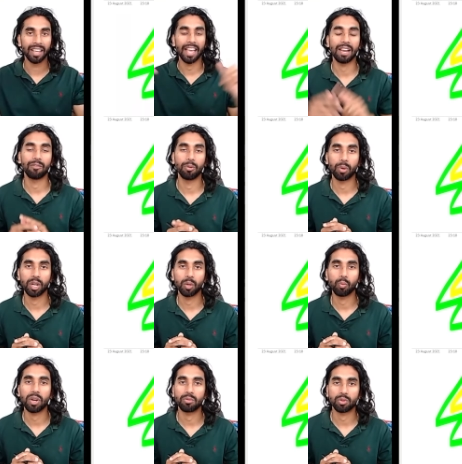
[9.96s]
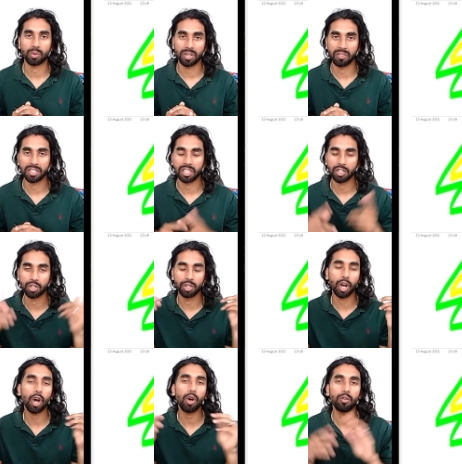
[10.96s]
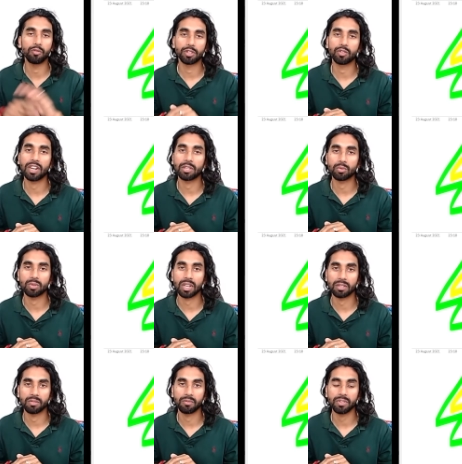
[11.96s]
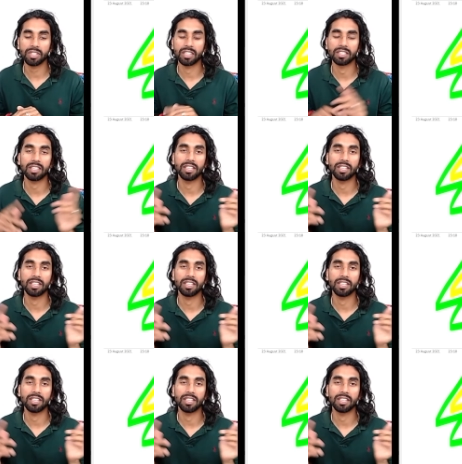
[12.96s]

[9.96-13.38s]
Hey everyone, welcome to another session of CeerazzleDazzle Physics.